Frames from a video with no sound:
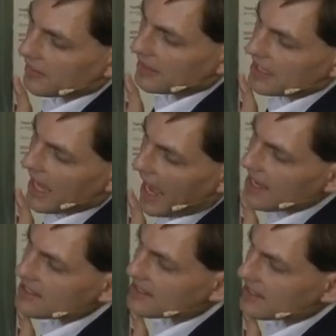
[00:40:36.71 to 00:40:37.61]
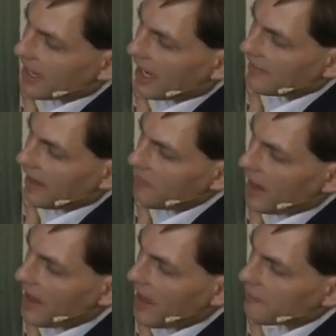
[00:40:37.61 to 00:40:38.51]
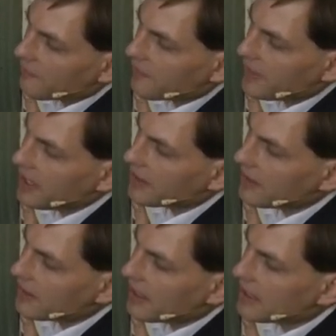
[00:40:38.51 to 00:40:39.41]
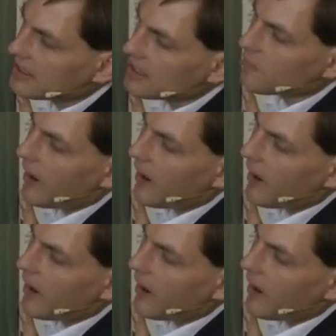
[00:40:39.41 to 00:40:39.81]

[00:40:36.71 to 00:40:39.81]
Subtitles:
dx, and then I have here a dy,